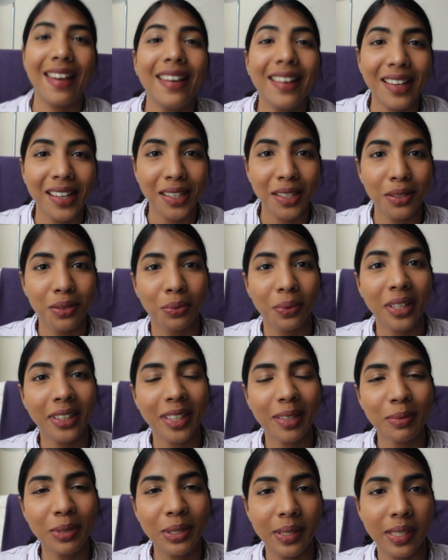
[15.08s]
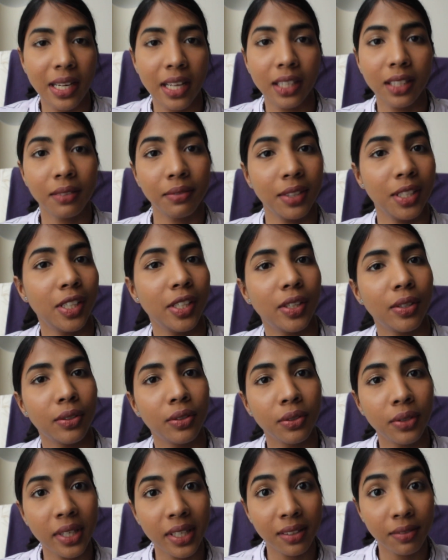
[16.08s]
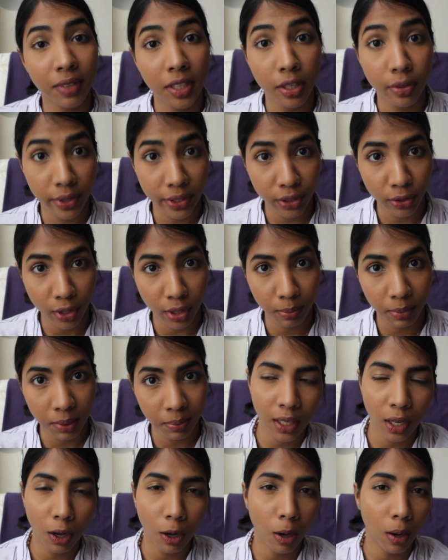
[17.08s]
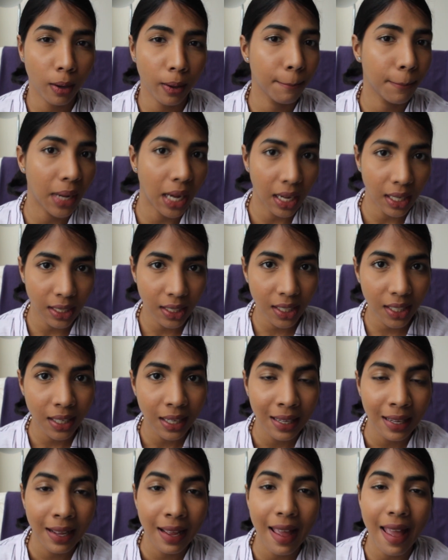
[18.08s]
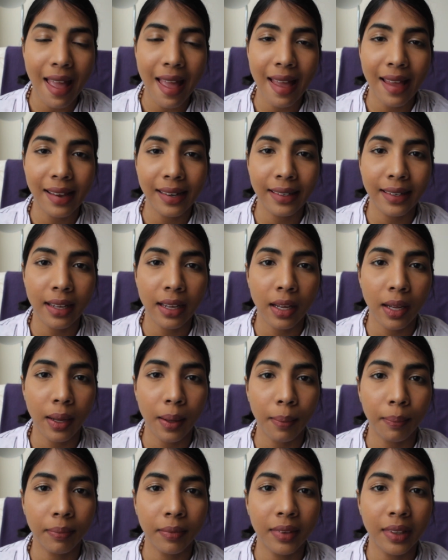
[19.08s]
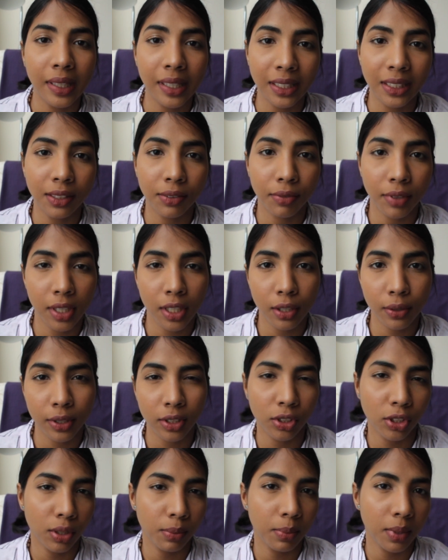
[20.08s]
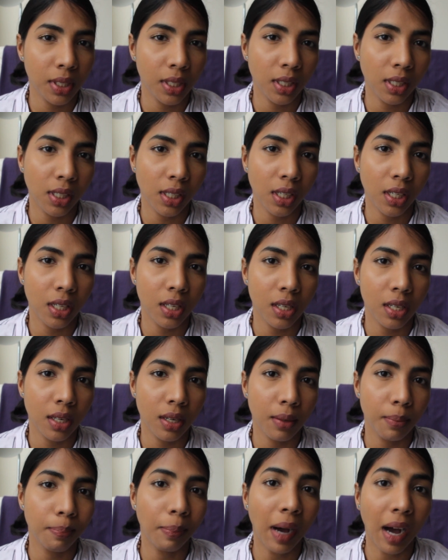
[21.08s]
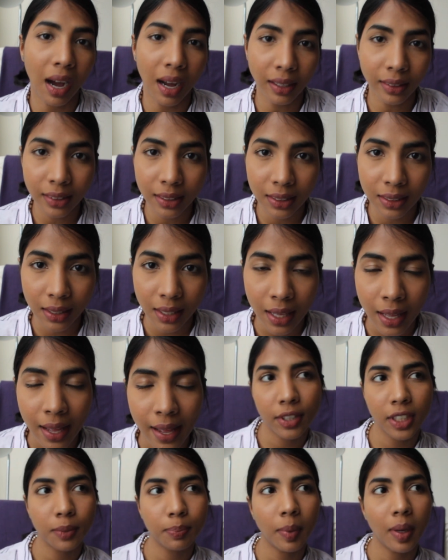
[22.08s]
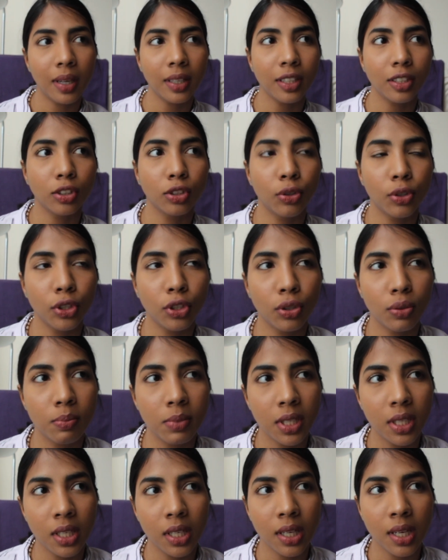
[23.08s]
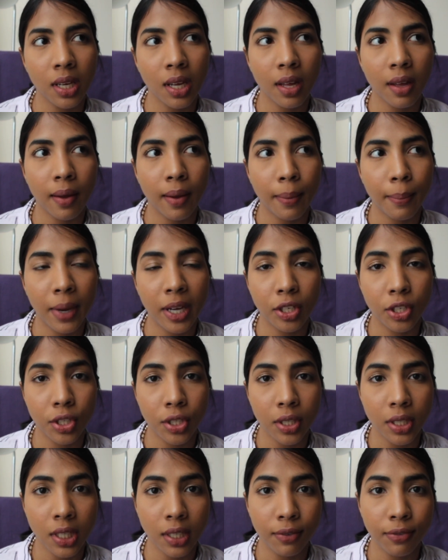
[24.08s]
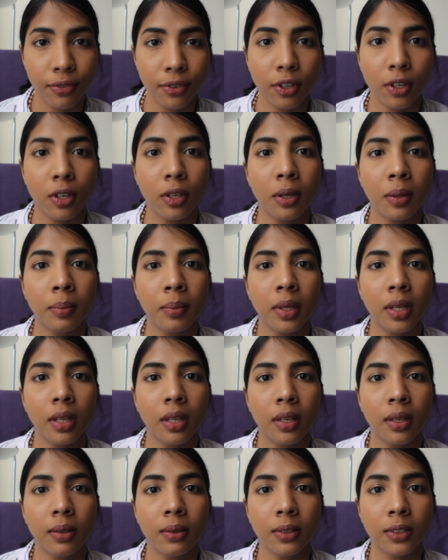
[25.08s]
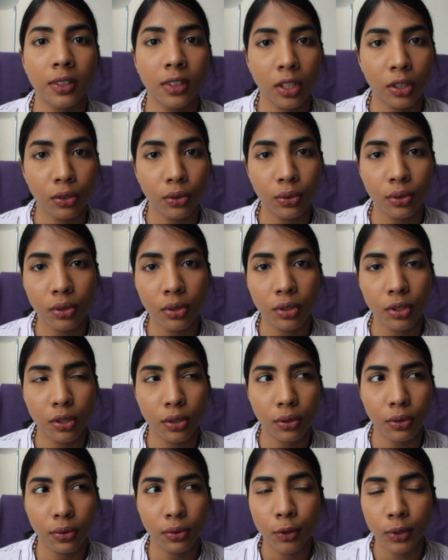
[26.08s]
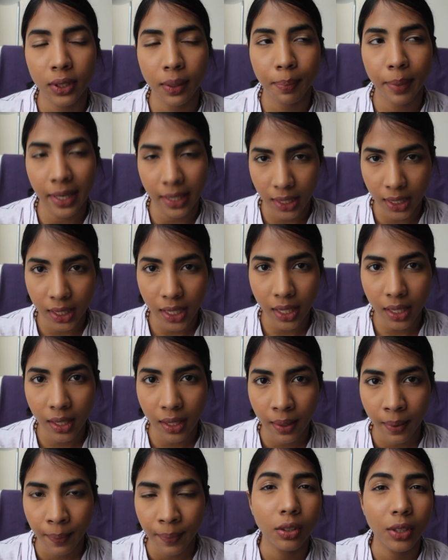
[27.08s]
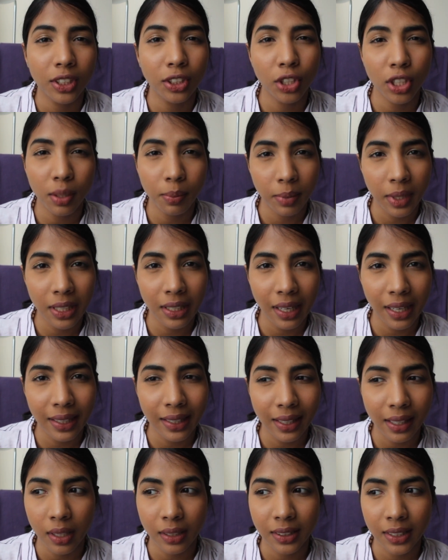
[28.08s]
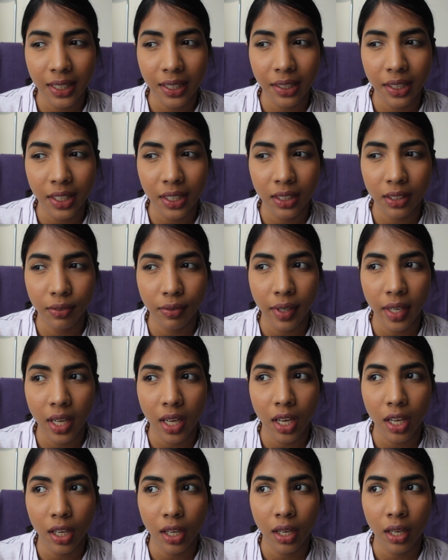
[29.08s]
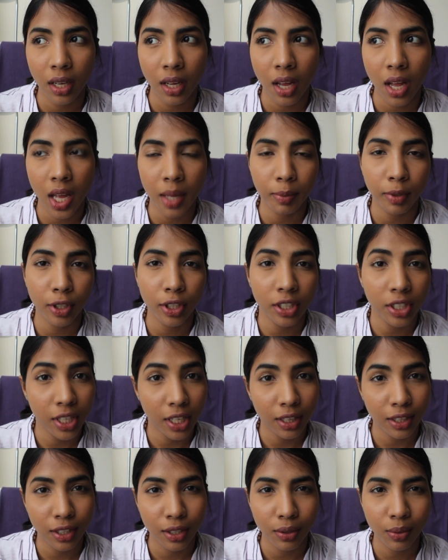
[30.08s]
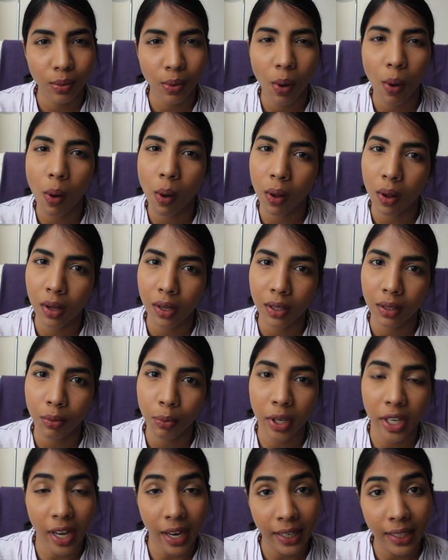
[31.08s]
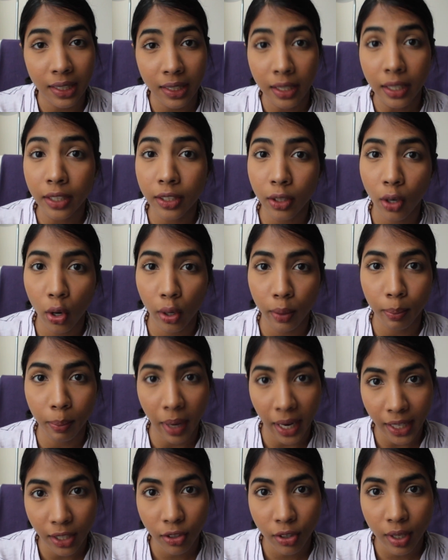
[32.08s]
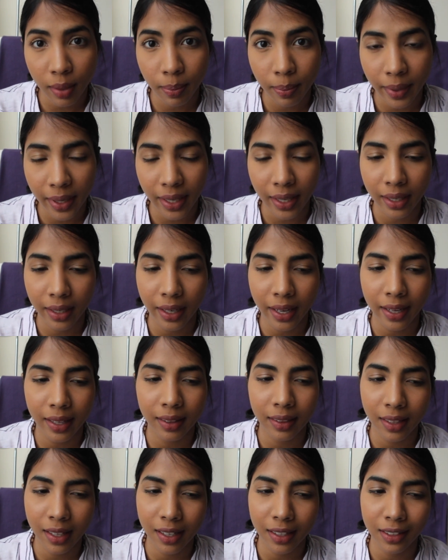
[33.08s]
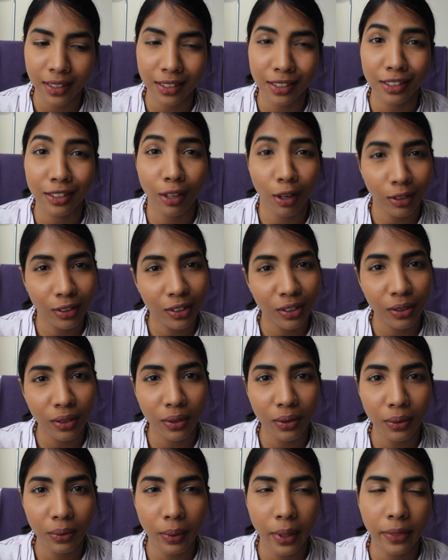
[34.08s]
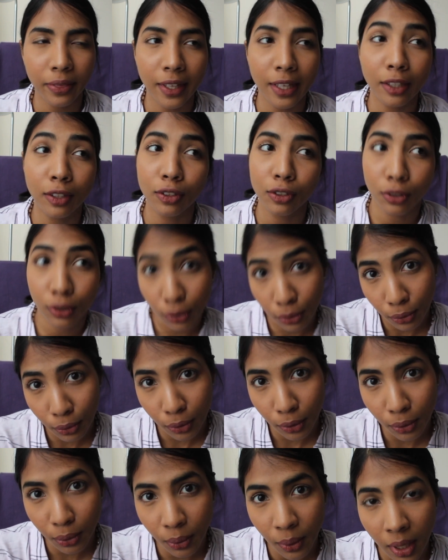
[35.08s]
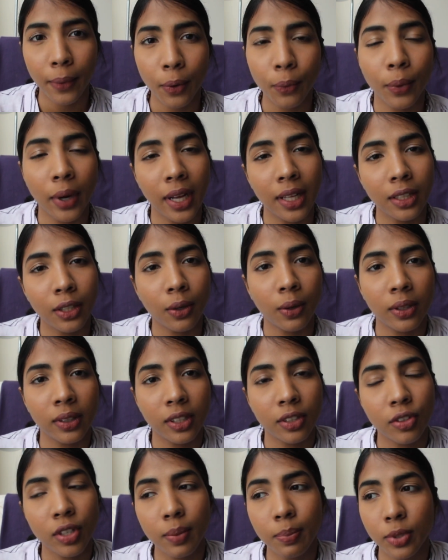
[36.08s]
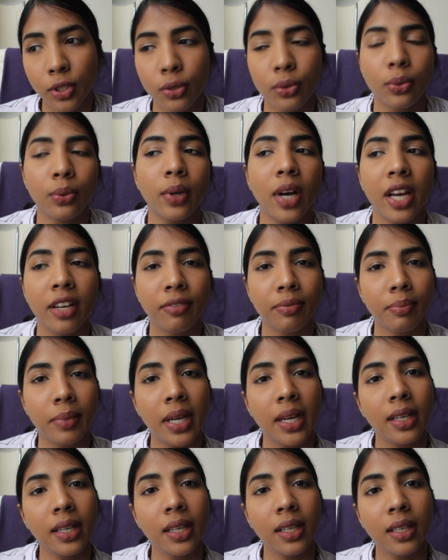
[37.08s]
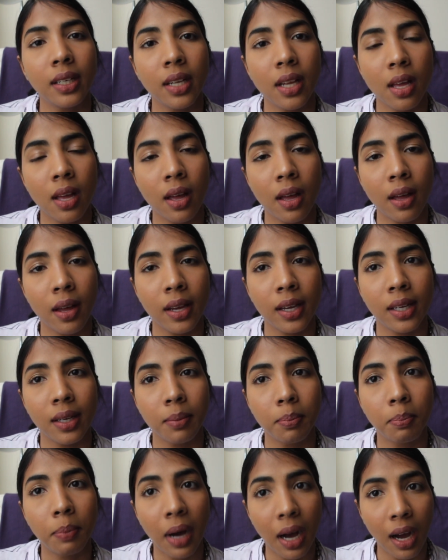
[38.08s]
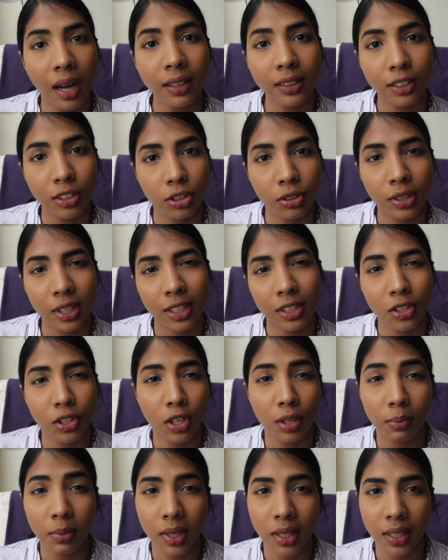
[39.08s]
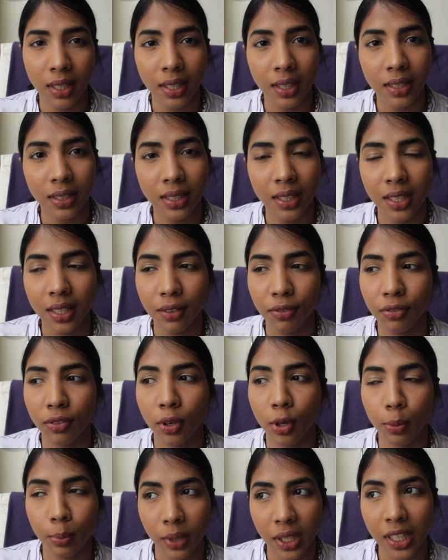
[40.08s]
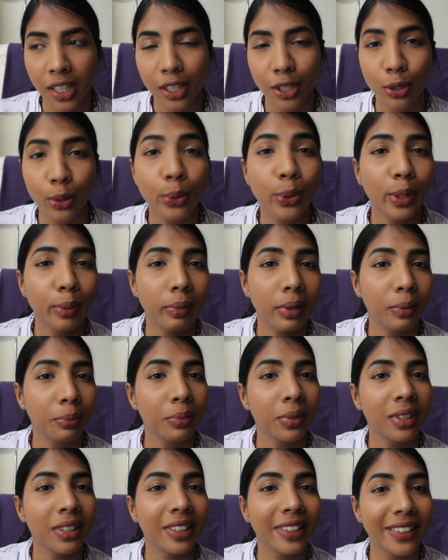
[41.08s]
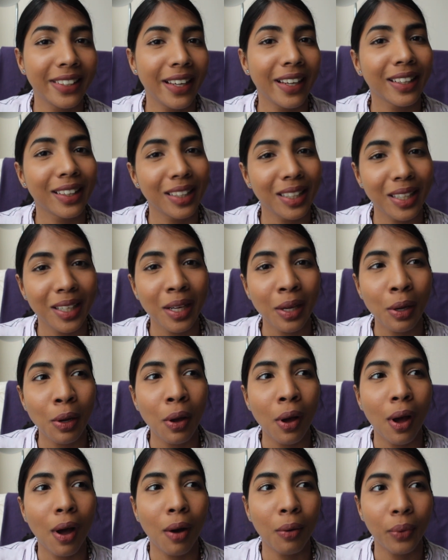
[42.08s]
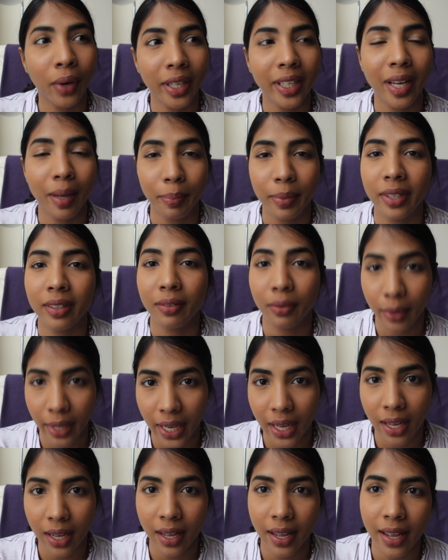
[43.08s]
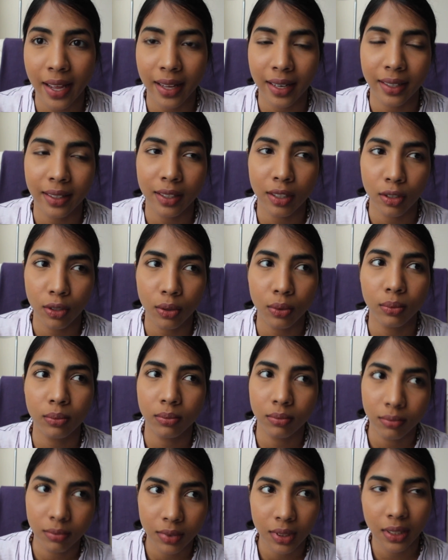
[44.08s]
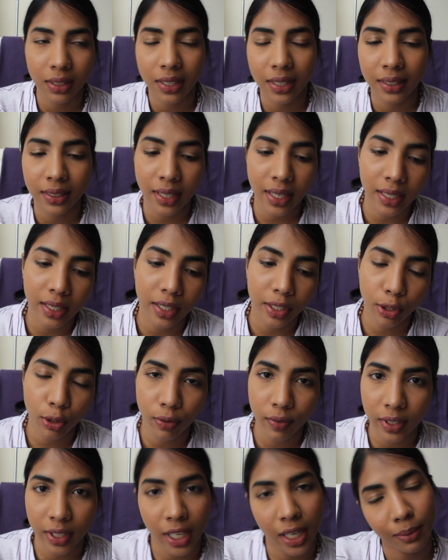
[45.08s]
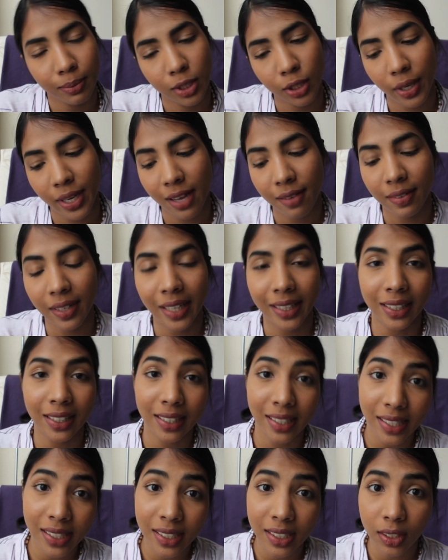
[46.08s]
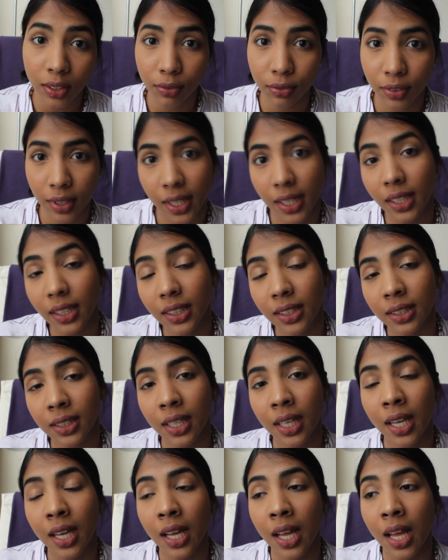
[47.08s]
Hey guys, welcome to another video. Today's video is going to be on Bali, and this video is going to be in parts. First part is going to be my journey from SANUR to Nusa Penida. So it's going to be like a series where I'm going to tell you all what I learned on my trip and like things not to do and things to do while you're on the trip. So I've made it in parts so that it's going to be easy for me to remember exactly what happened where, and the things I learned over time. So I have like a list of things